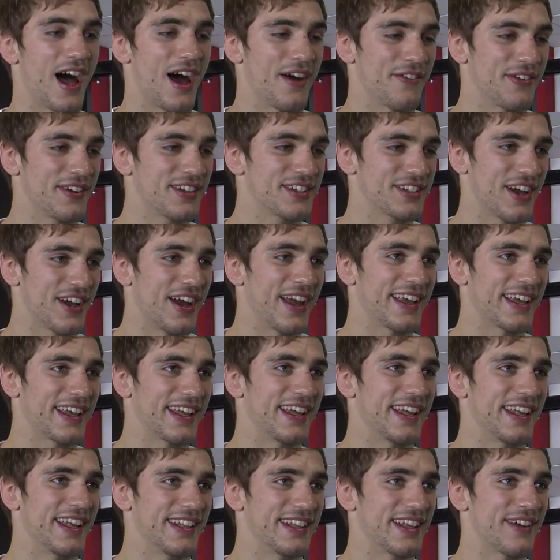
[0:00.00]
I think so. I think
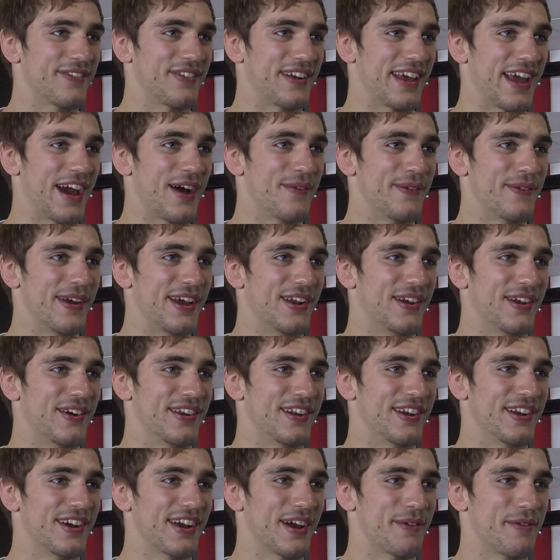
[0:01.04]
it definitely helped me a lot,
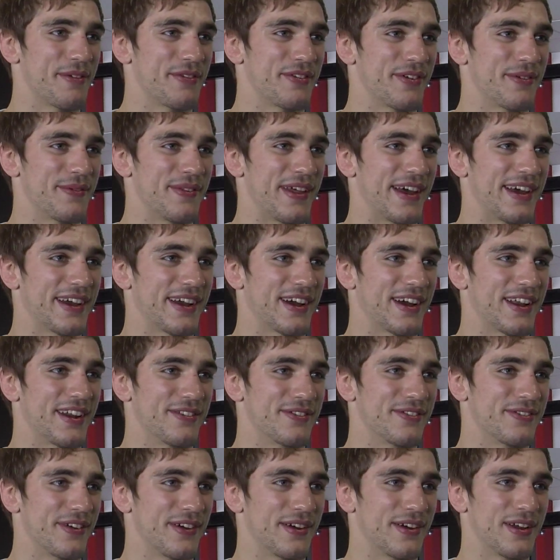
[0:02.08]
you know, coming from that kind
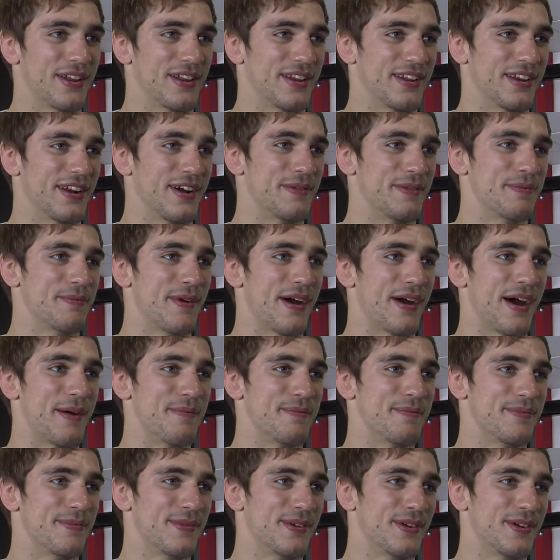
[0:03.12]
of, you know,
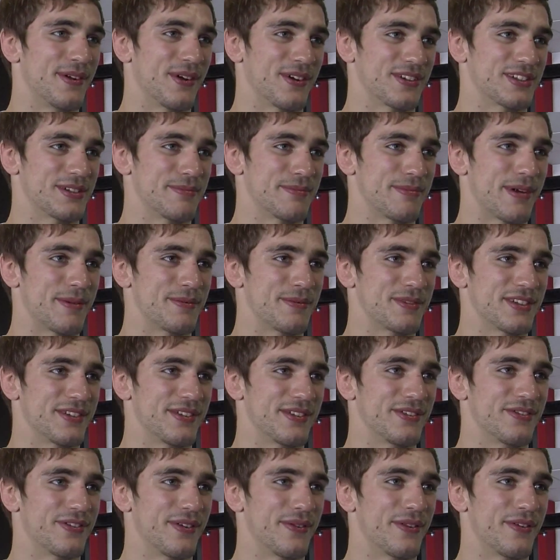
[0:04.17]
knocks and bumps
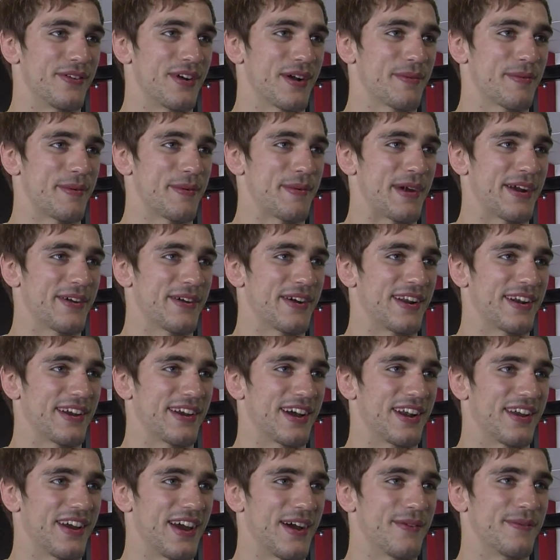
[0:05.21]
from the rugby background. It
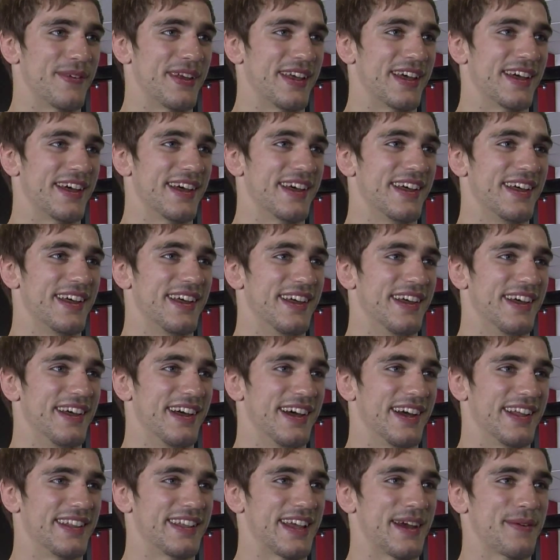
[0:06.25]
kind of helped me
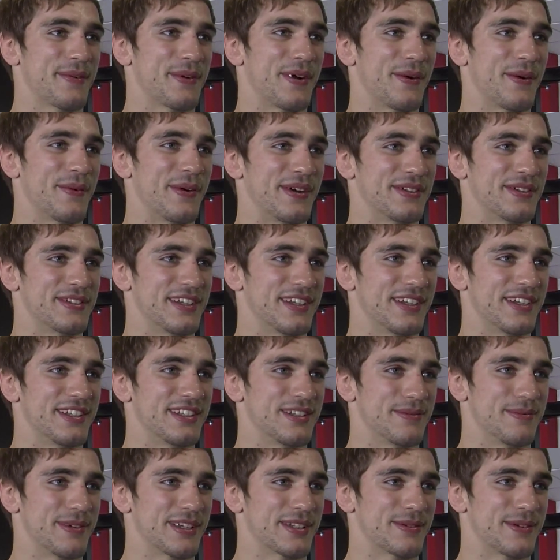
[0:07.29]
adapt quite well
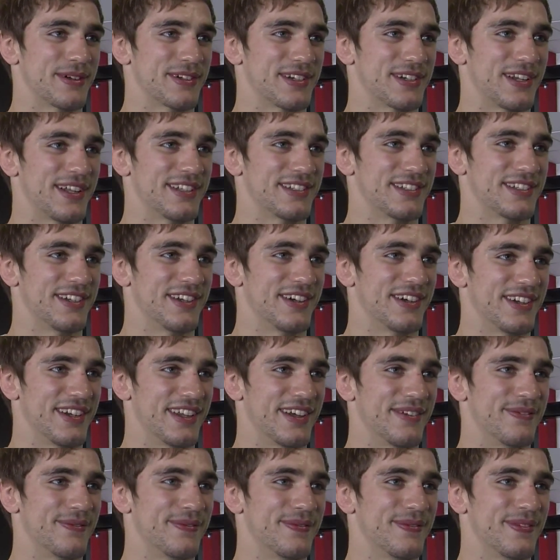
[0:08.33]
to mixed martial arts, you know,
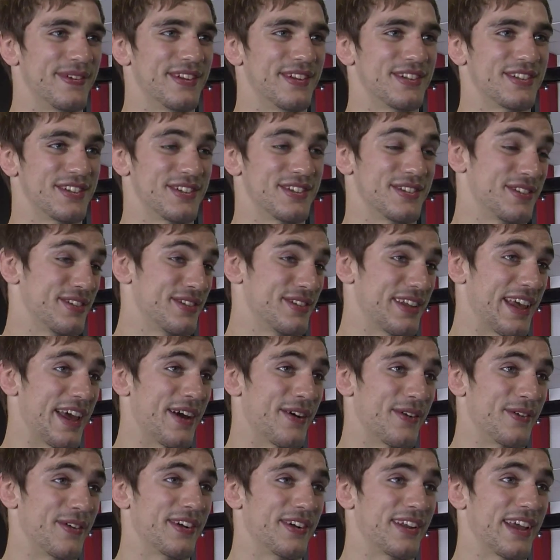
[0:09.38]
and just
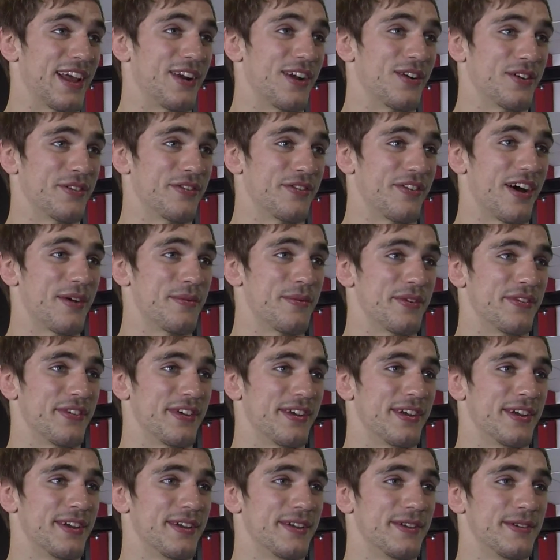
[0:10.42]
get along fine with
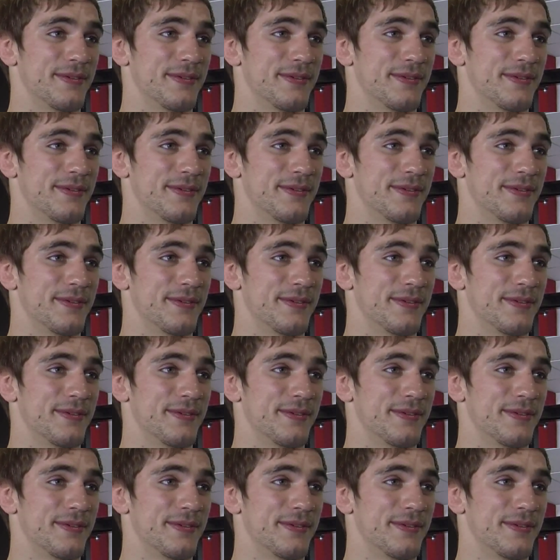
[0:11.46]
it.